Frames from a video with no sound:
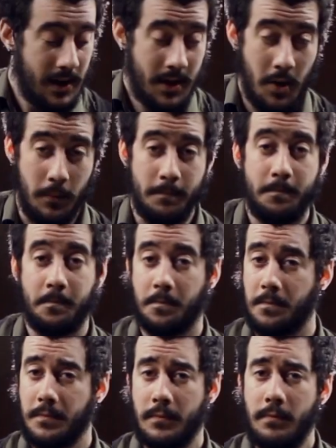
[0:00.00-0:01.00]
so
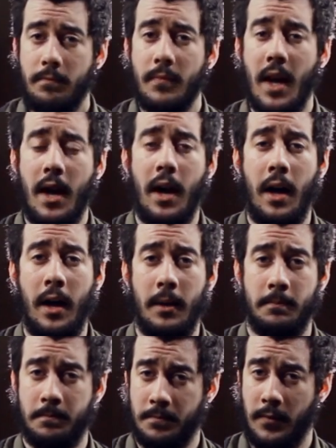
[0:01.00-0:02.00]

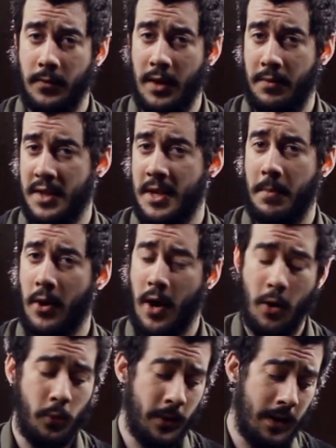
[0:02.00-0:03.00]
that's about
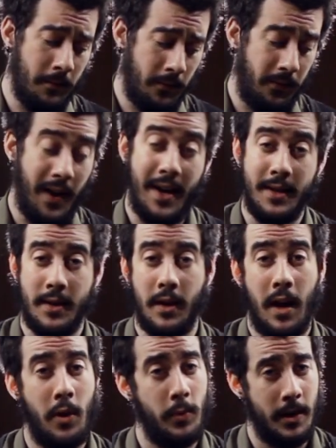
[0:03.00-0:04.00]
how we can find and
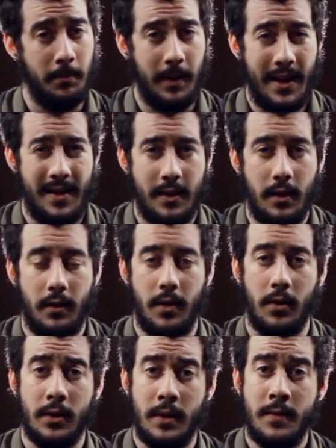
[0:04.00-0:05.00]
how we can play the
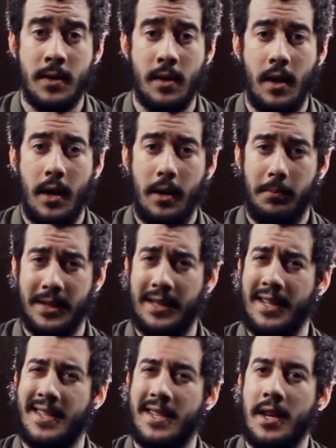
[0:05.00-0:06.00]
octaves, but
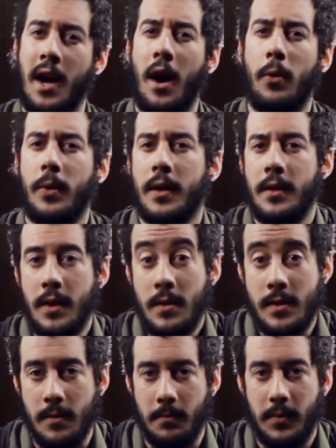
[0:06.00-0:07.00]
let's see how we can
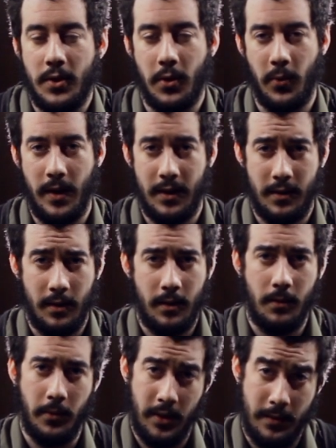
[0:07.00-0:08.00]
use them to create
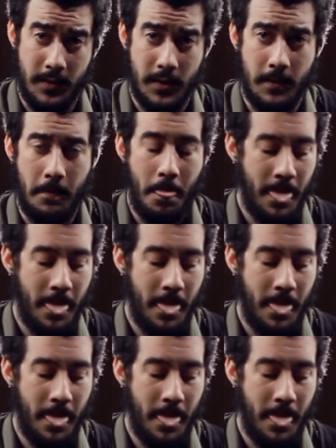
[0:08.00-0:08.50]
riffs.